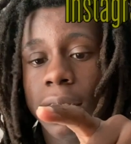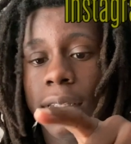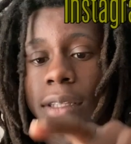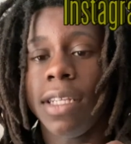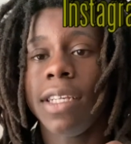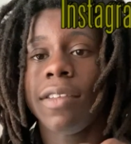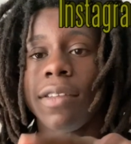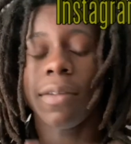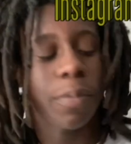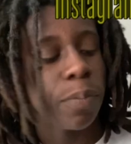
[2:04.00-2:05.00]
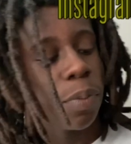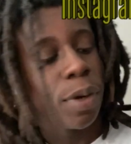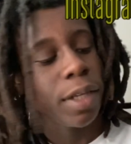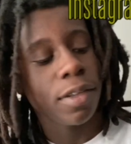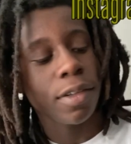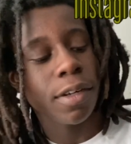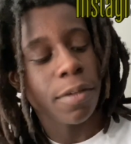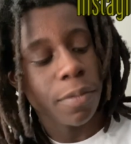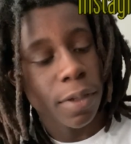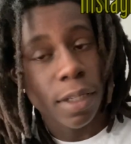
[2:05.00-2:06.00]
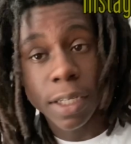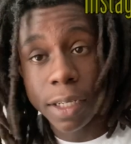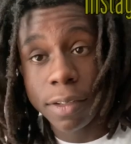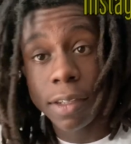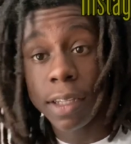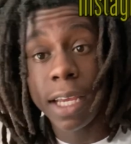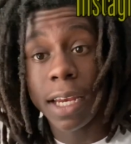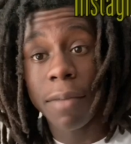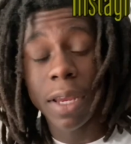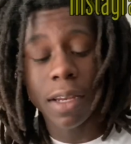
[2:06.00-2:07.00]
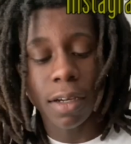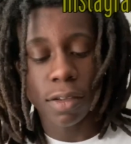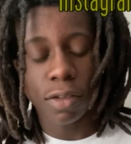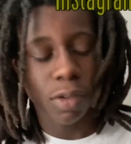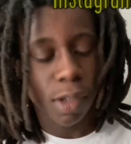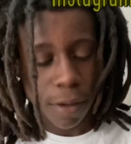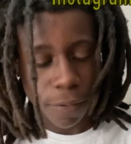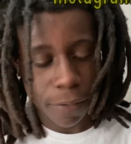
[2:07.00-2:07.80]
This presses up. This is the thing that make the gun so safe.